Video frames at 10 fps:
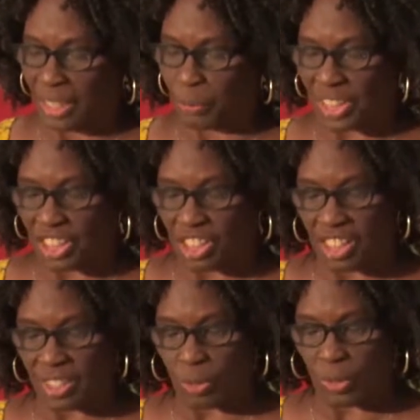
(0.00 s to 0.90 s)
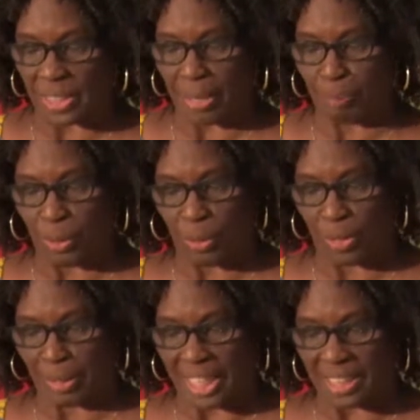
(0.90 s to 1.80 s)
in which she sought
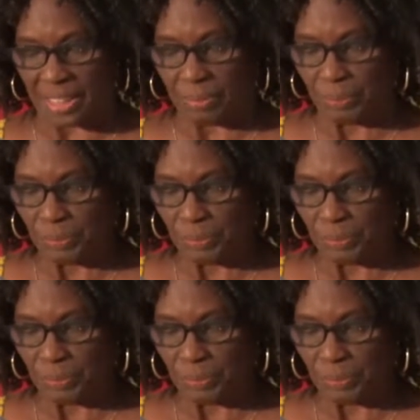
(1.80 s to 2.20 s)
employment,